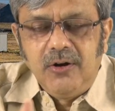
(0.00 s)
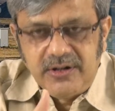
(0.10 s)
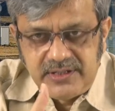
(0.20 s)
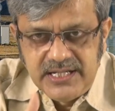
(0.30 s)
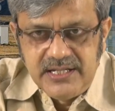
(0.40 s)

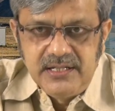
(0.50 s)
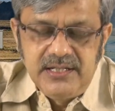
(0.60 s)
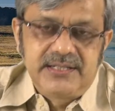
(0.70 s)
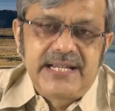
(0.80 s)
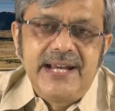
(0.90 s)
or
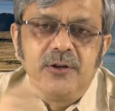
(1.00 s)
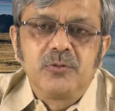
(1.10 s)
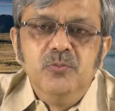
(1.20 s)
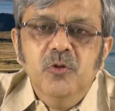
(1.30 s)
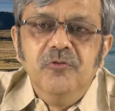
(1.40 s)
it
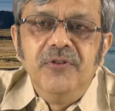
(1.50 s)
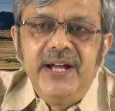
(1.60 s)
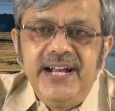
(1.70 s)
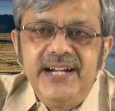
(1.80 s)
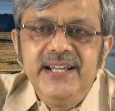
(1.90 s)
cannot move
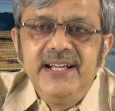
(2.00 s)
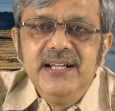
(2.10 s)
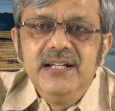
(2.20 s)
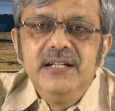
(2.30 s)
ahead.